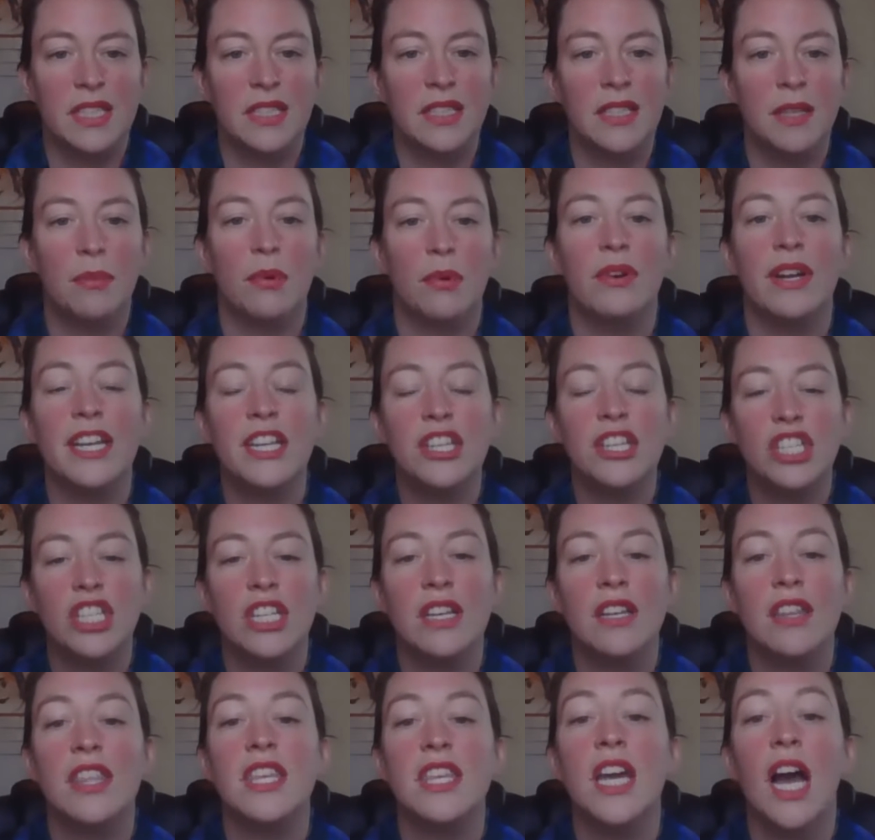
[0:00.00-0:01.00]

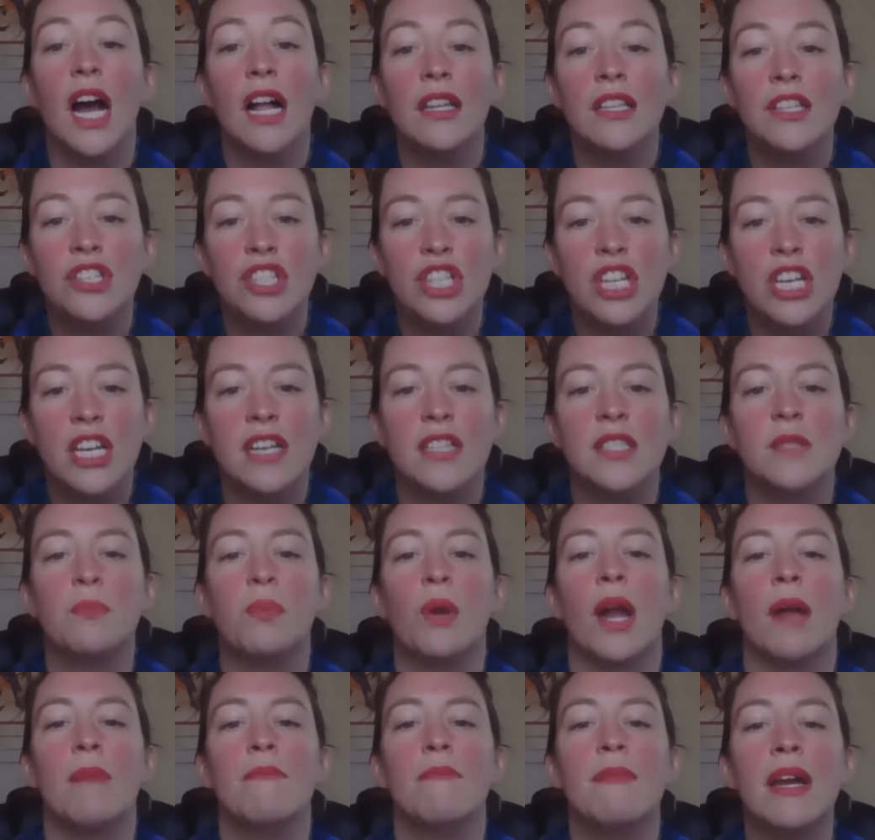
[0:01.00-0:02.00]
Liberation theology is
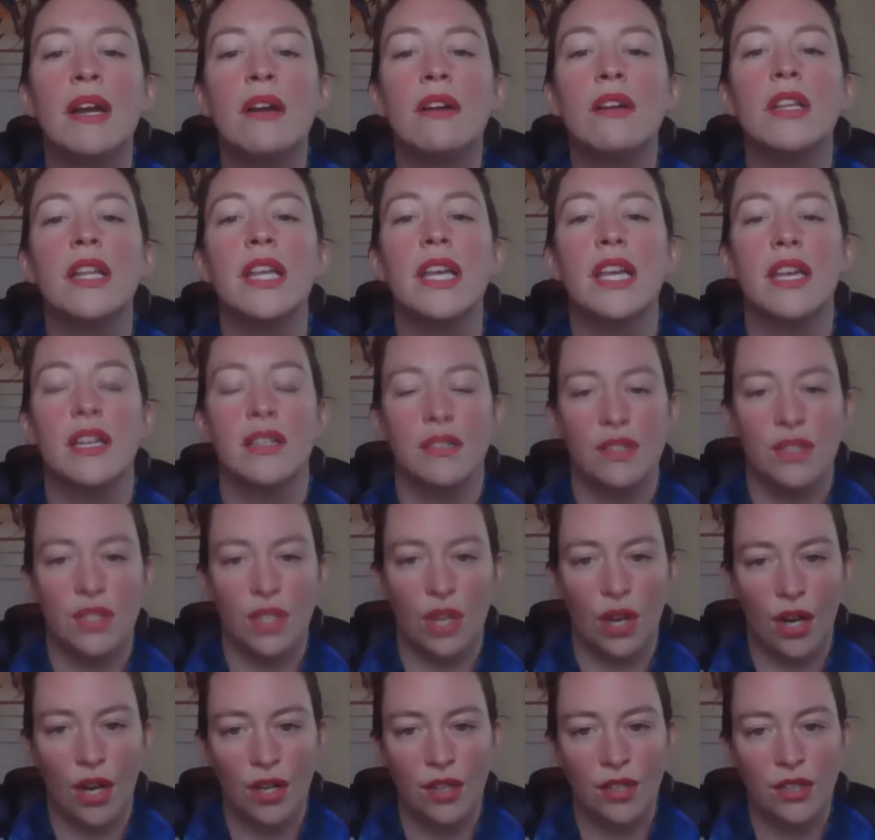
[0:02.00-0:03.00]
primarily
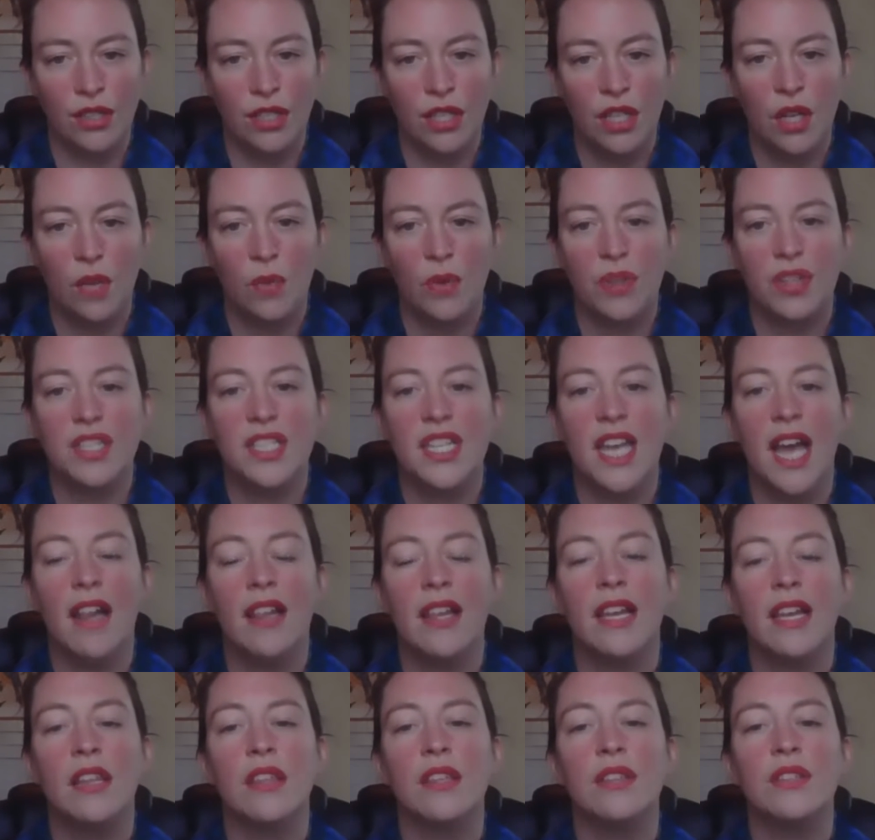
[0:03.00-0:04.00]
concerned with
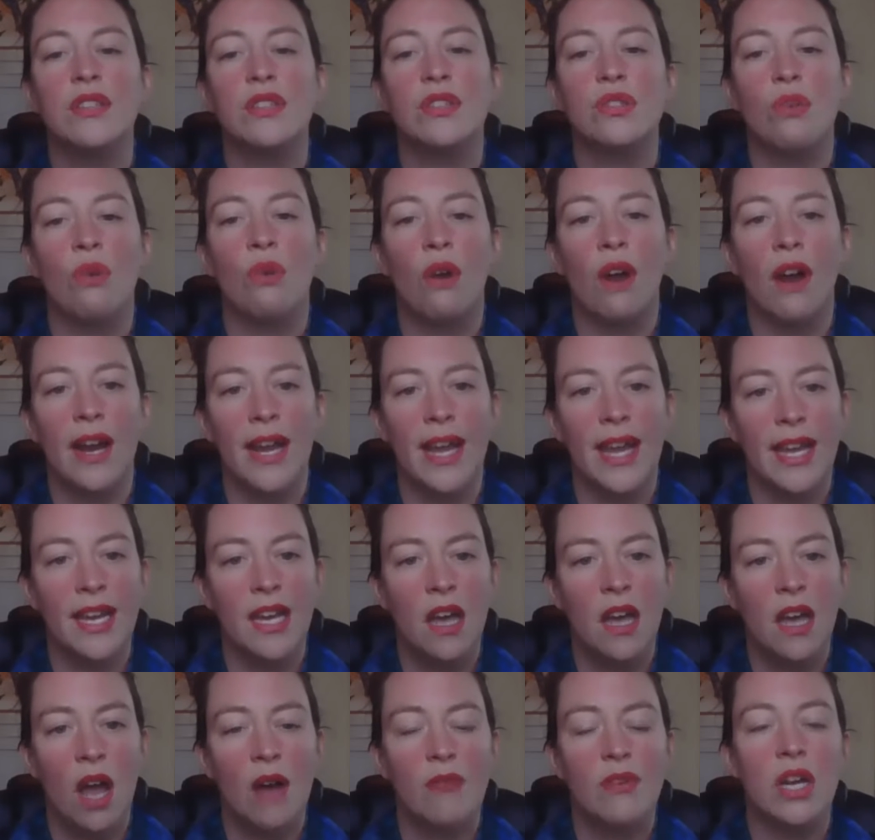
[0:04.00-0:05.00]
telling the
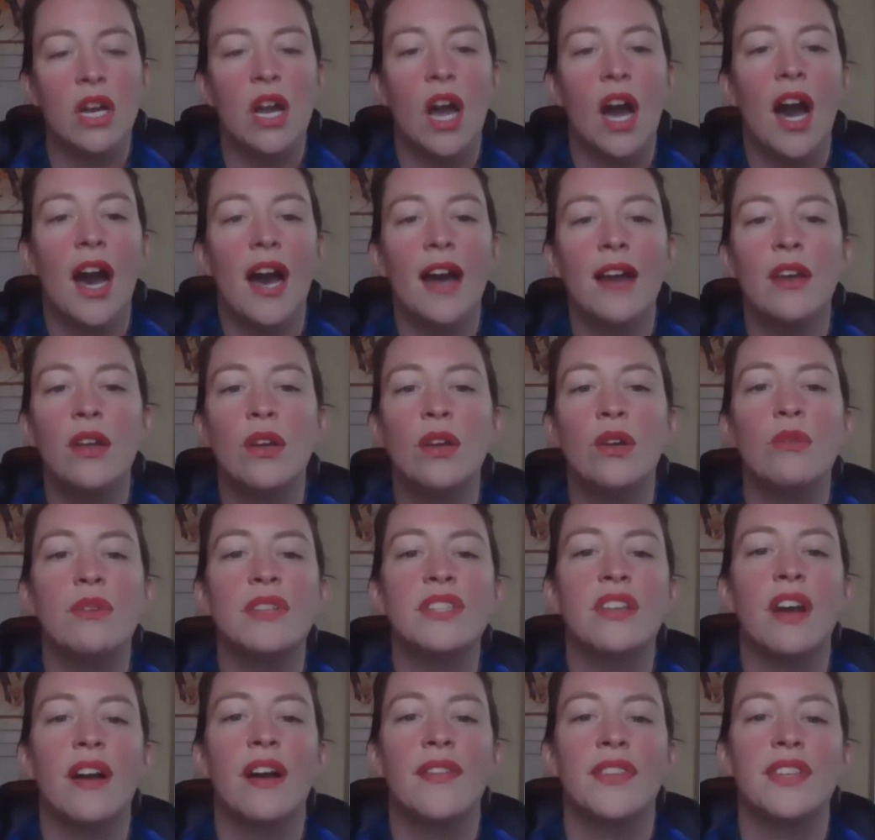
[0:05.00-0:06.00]
story of a God who
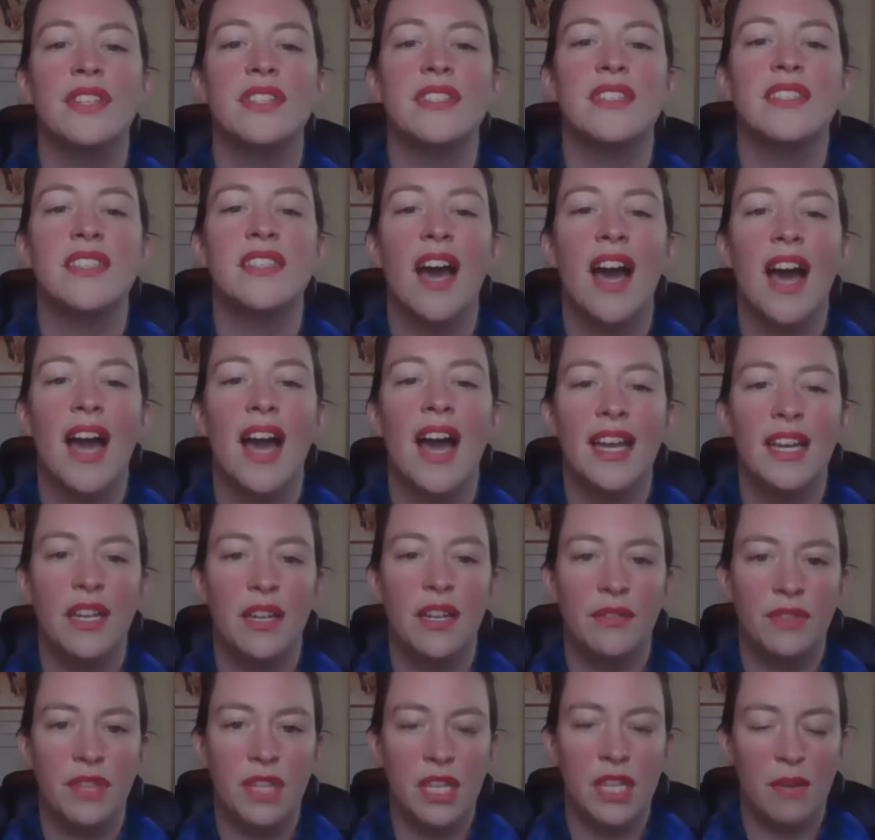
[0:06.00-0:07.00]
is on the side
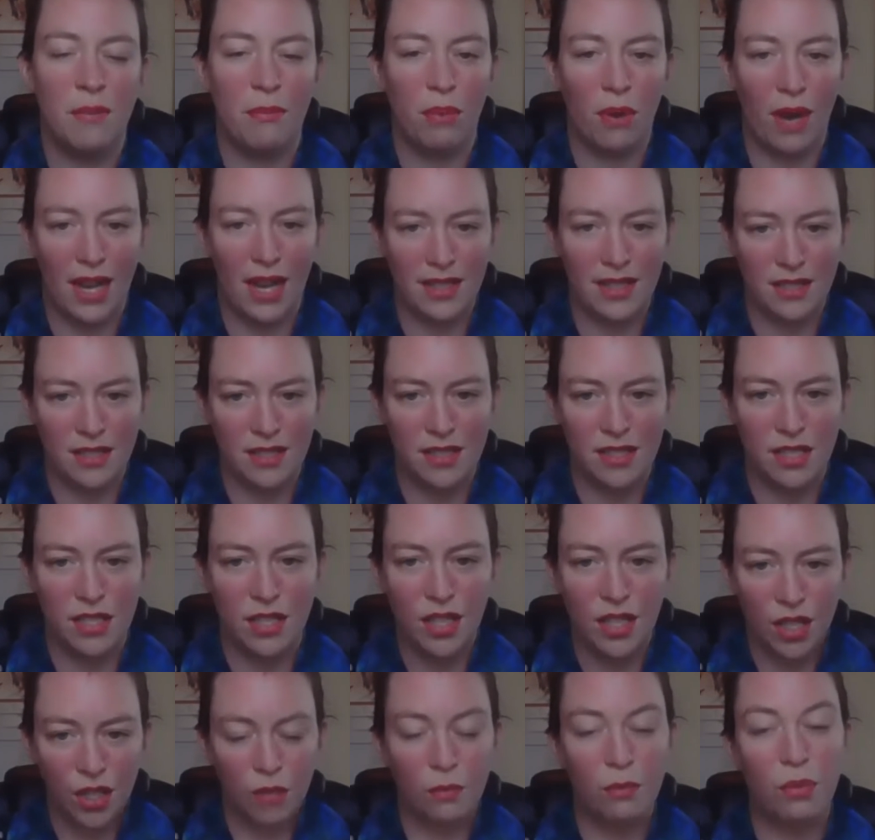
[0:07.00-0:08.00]
of the oppressed,
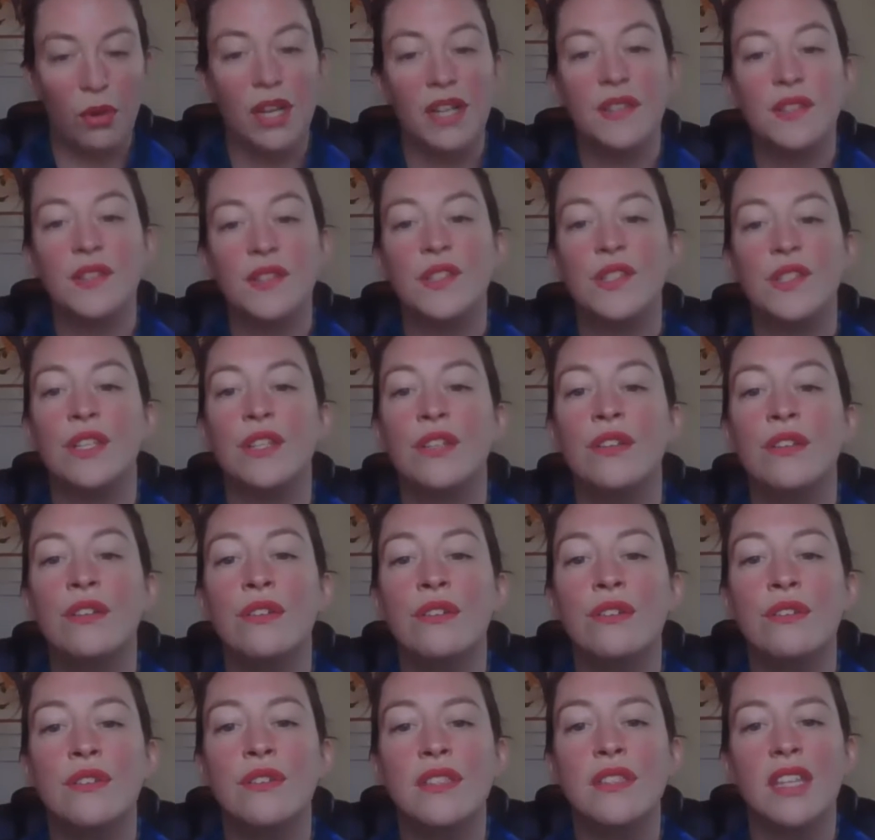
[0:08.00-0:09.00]
who brings good
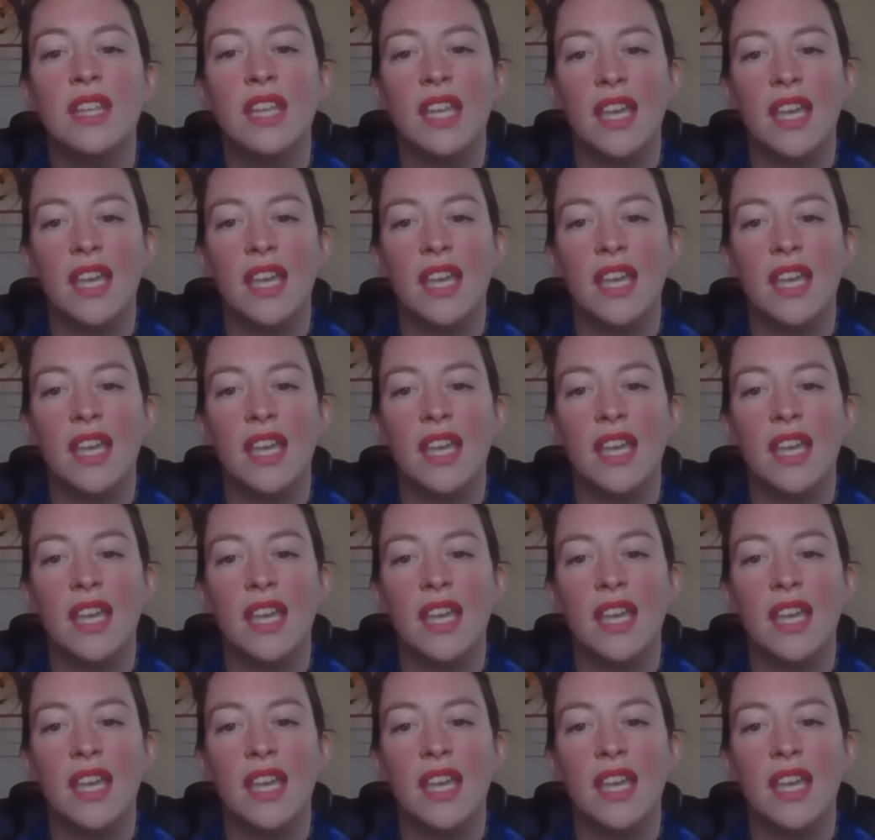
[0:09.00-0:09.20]
news to